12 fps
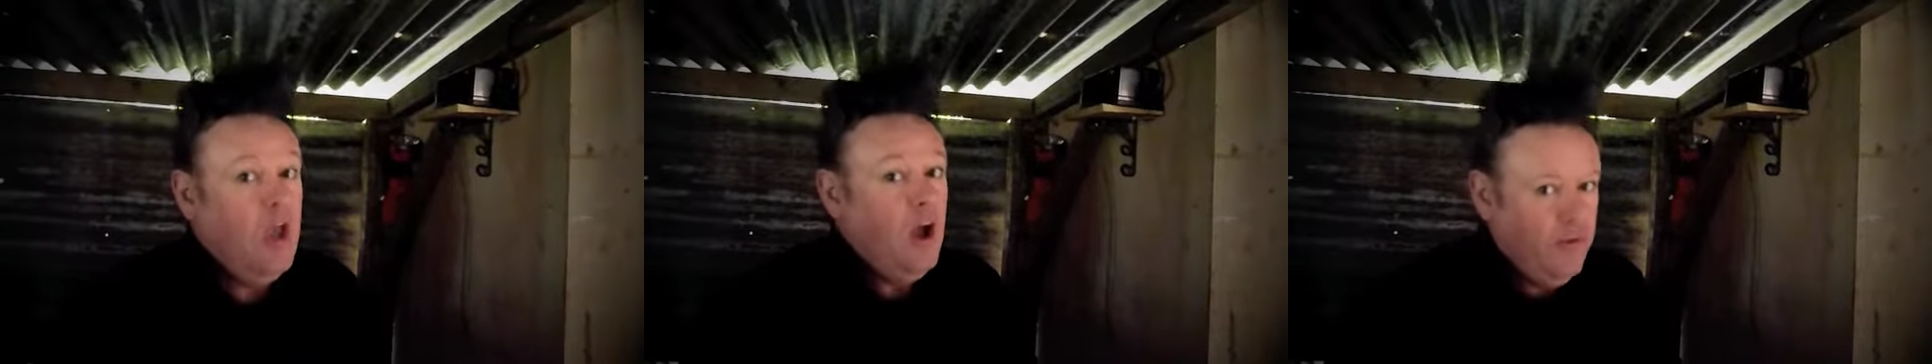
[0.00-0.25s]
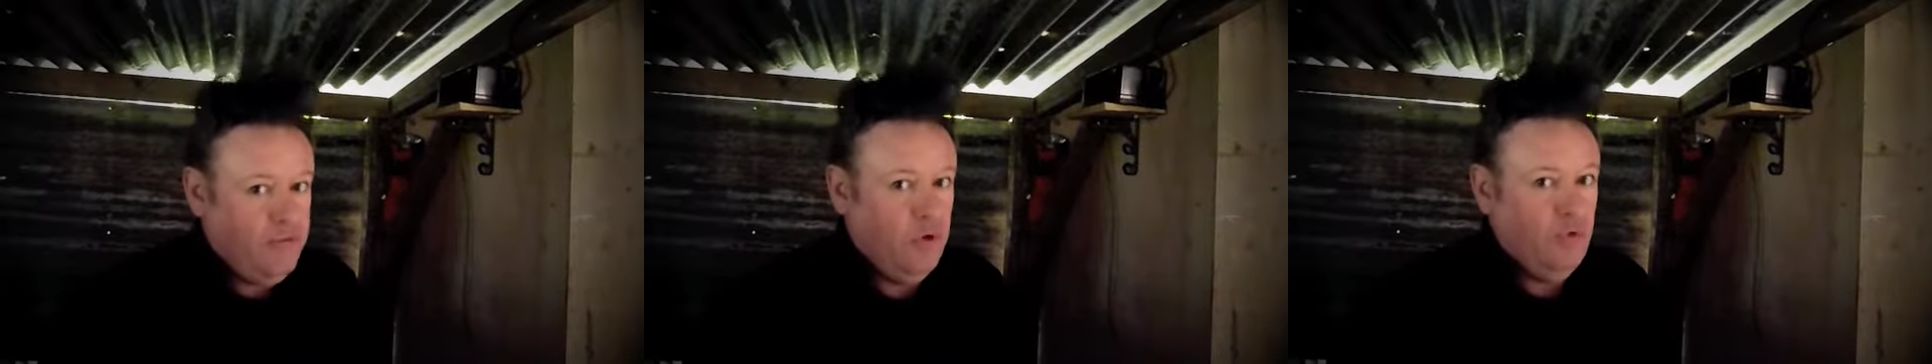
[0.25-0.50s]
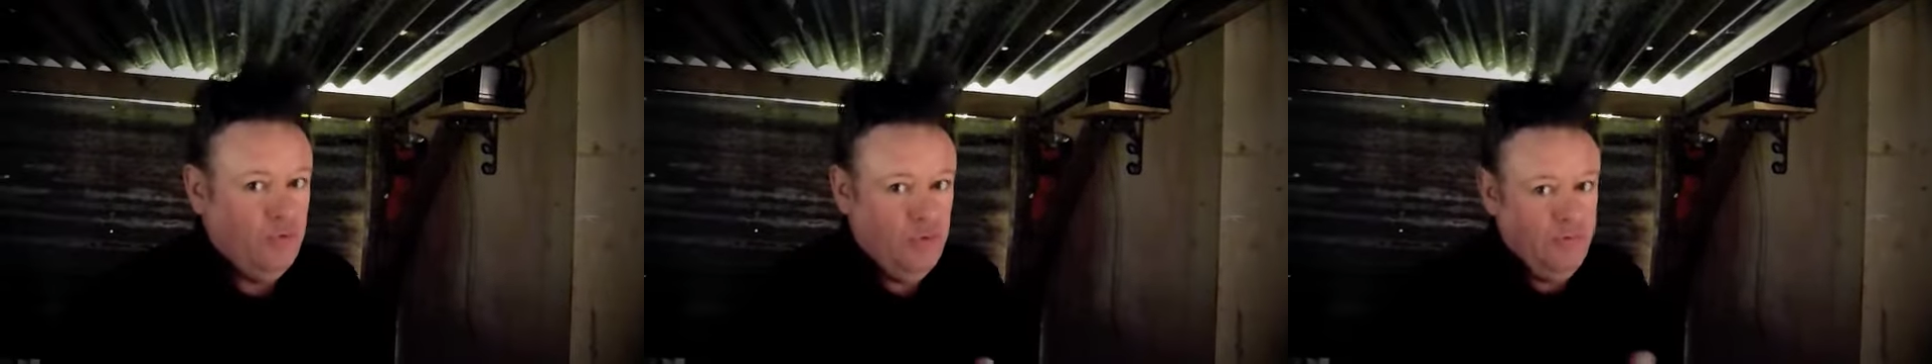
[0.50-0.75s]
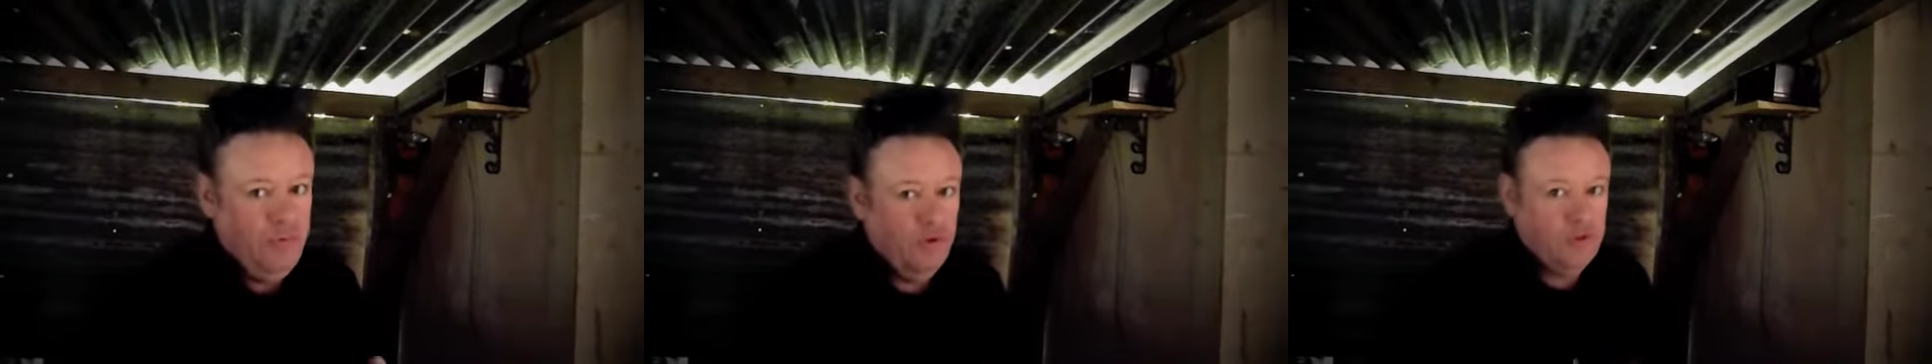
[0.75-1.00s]
of
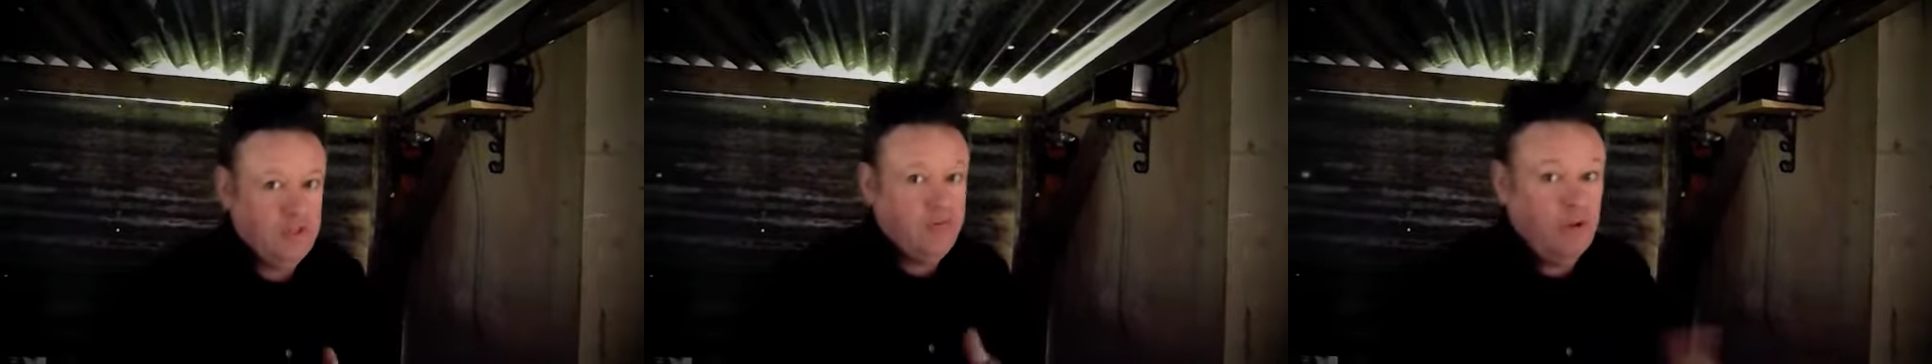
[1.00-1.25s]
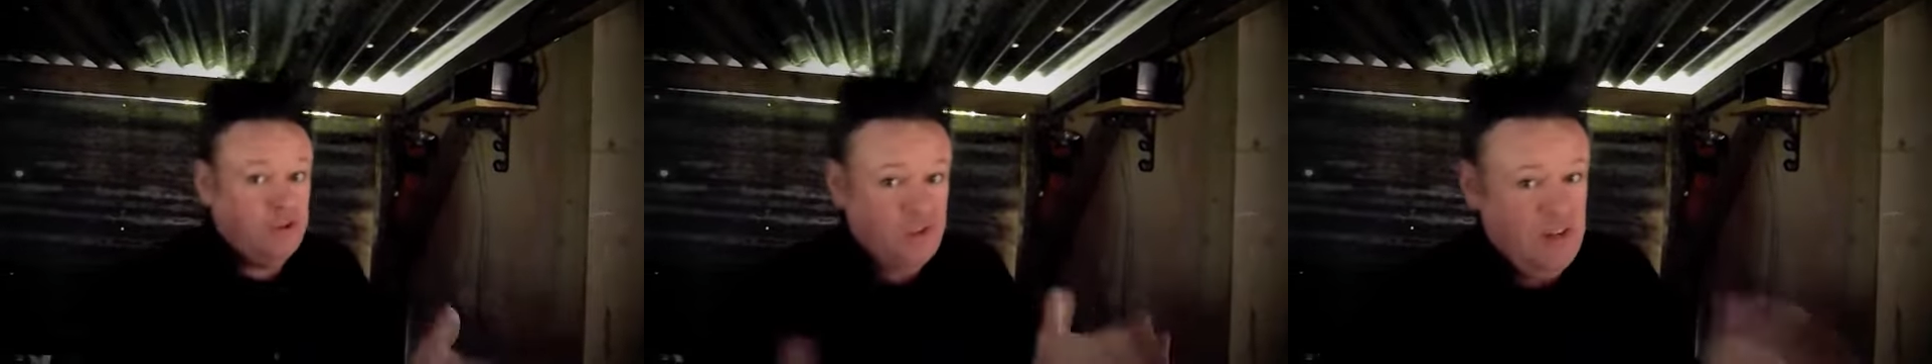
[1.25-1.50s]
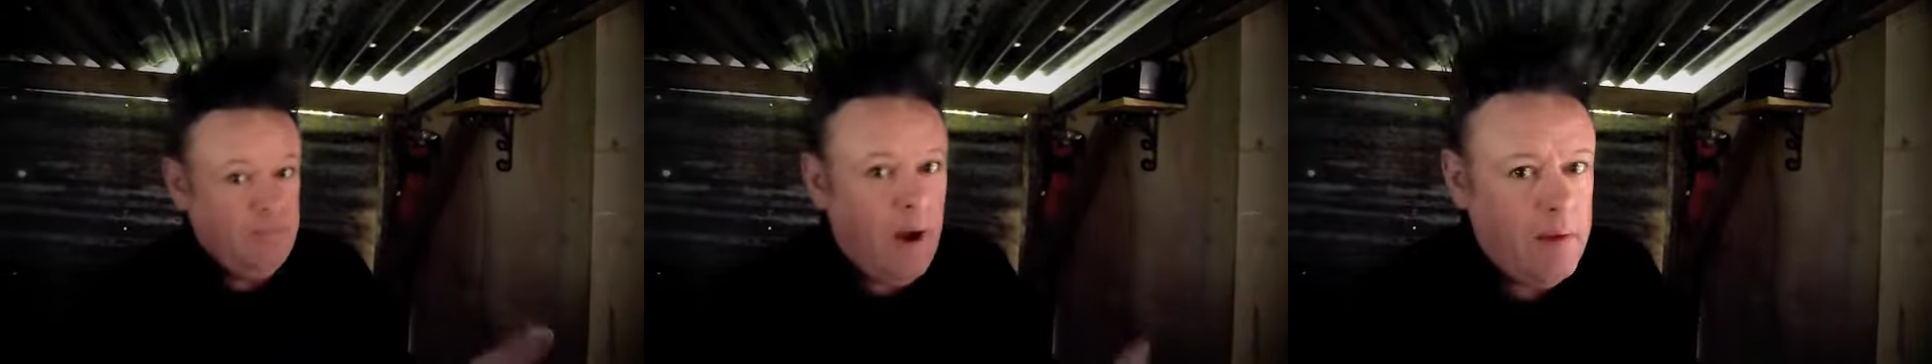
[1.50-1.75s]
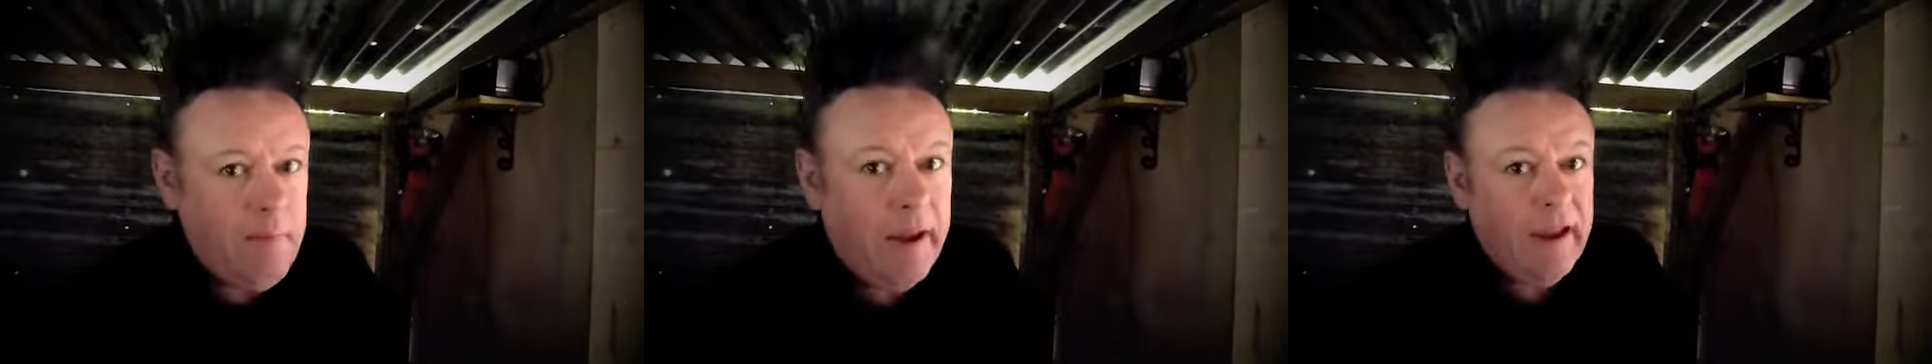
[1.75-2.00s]
240 volts because it
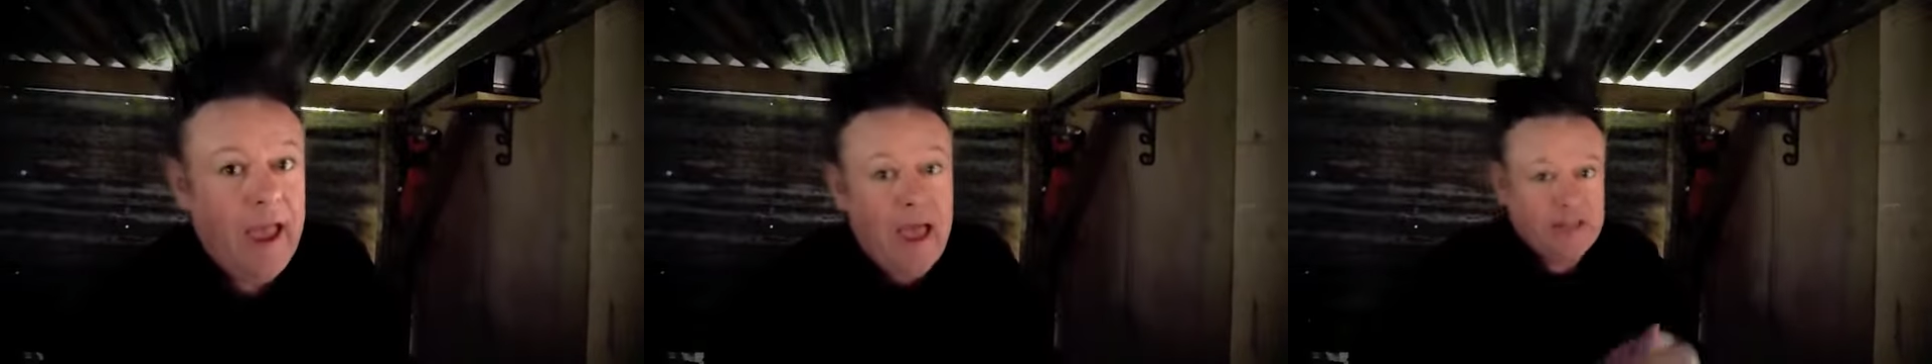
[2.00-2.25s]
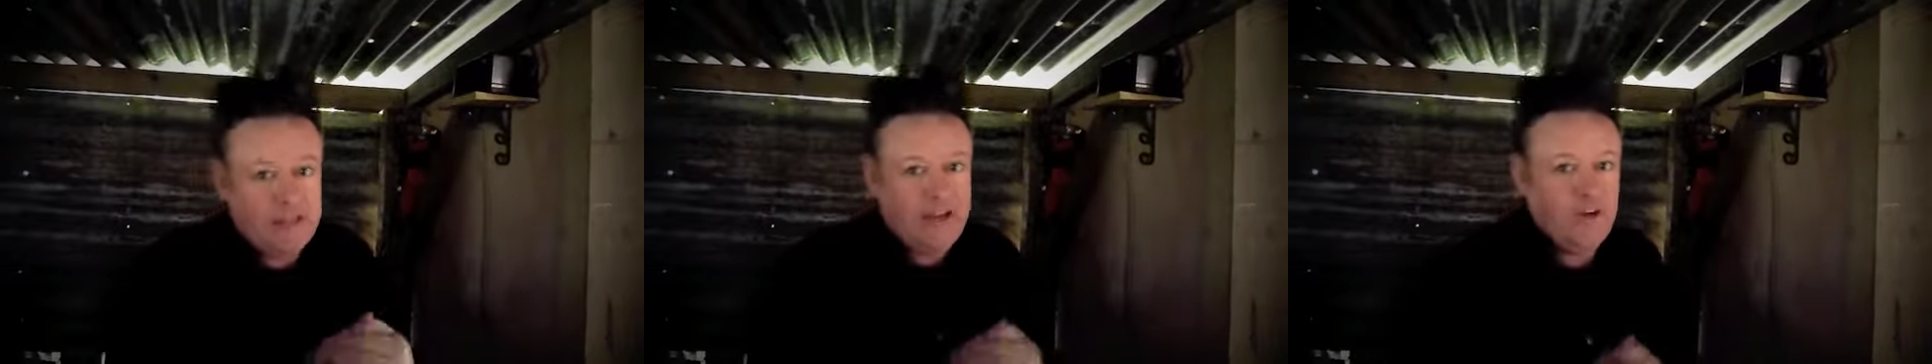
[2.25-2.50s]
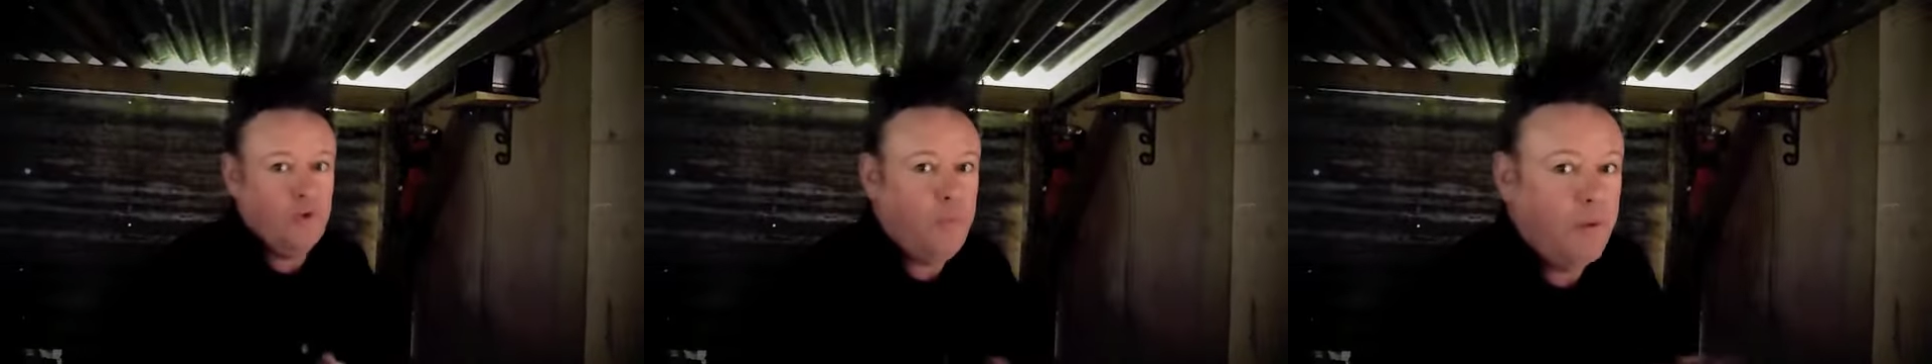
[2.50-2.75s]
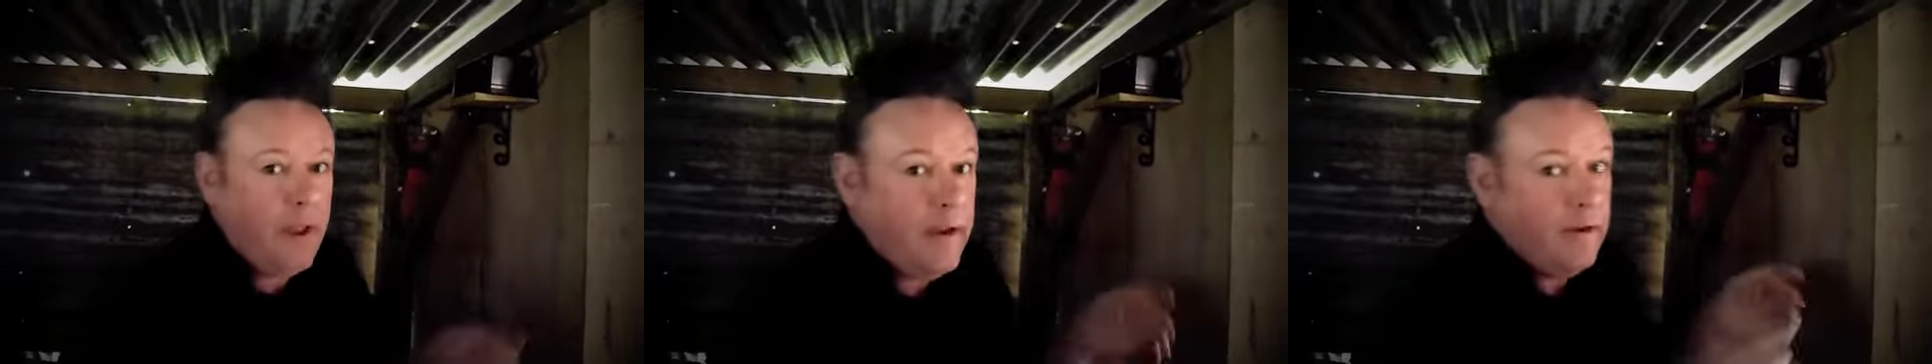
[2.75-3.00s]
might make your hair stand up
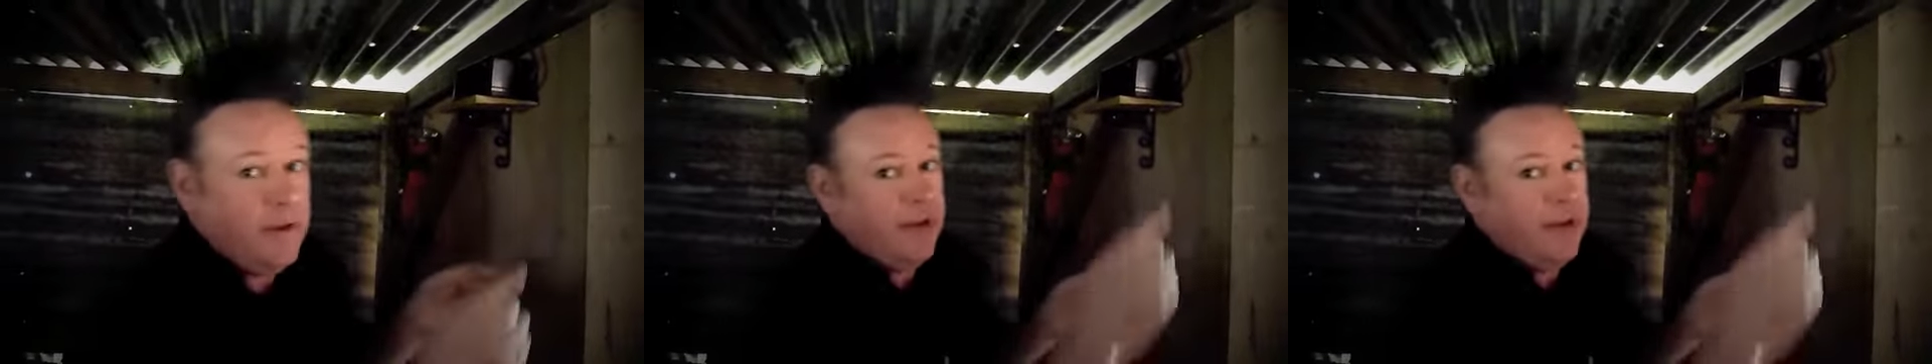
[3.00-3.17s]
on end.